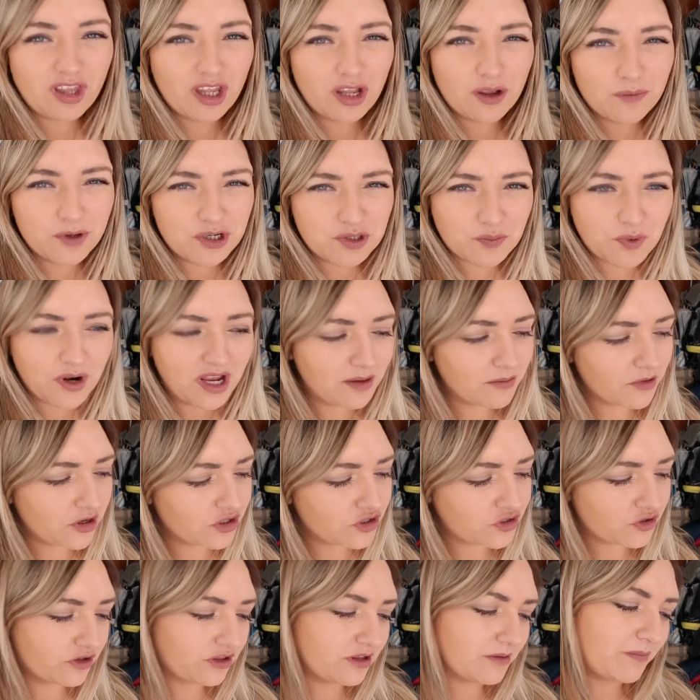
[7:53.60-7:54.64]
which pretty
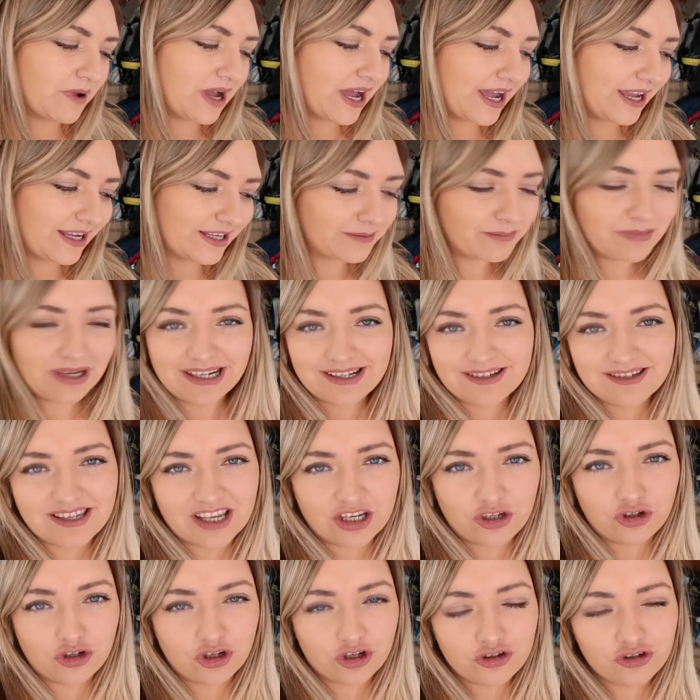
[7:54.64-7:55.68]
much on the back means
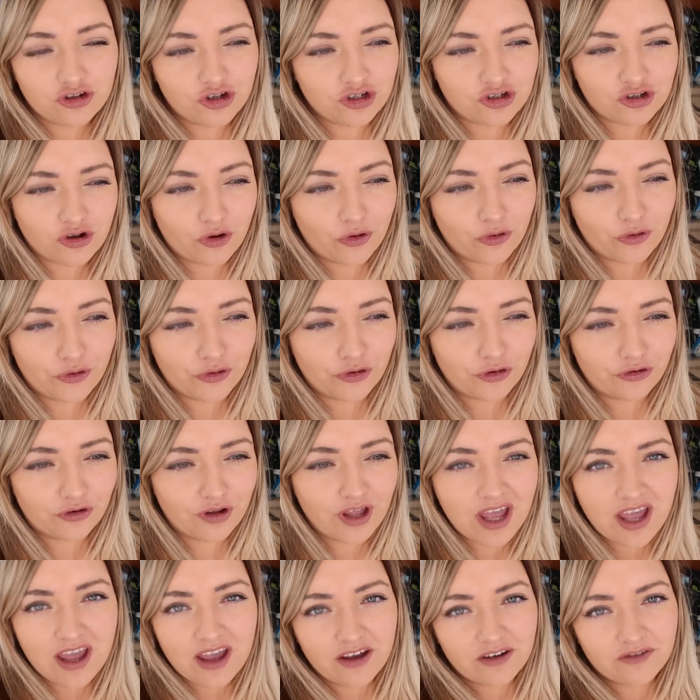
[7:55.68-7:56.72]
that you can use it
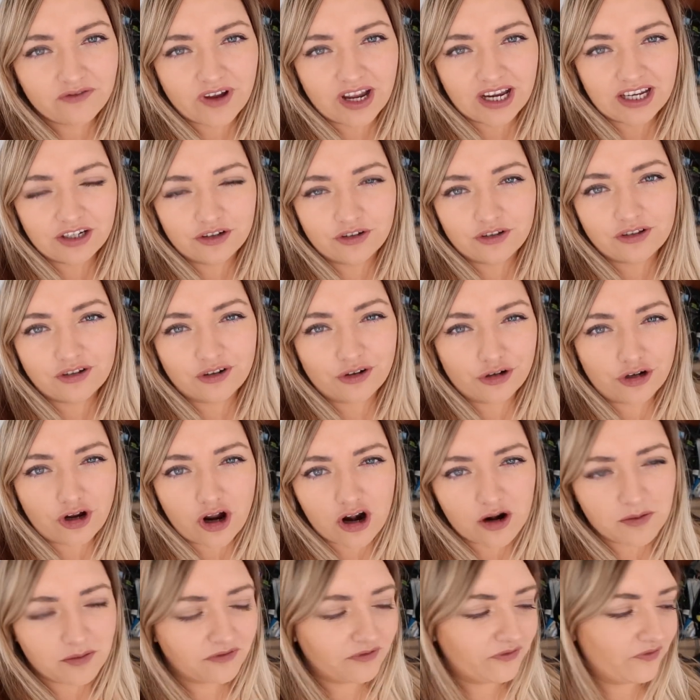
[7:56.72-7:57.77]
on vinyl or
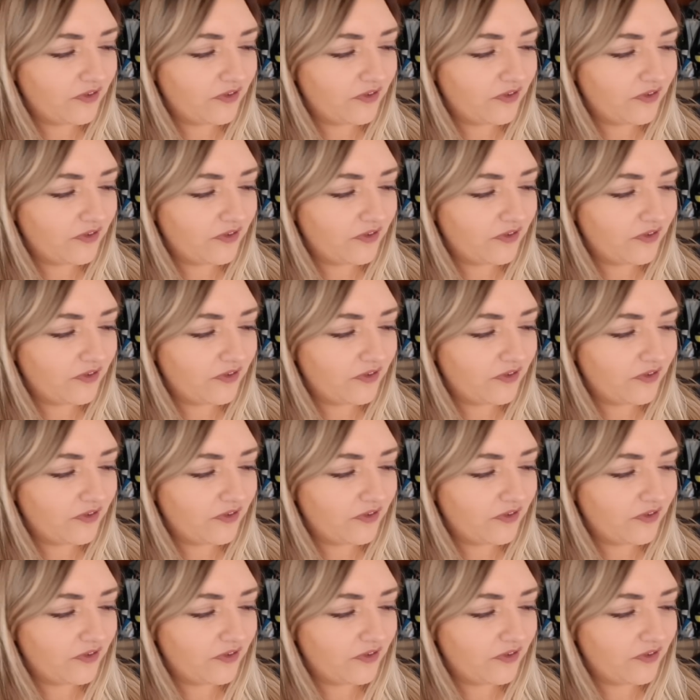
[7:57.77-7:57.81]
carbon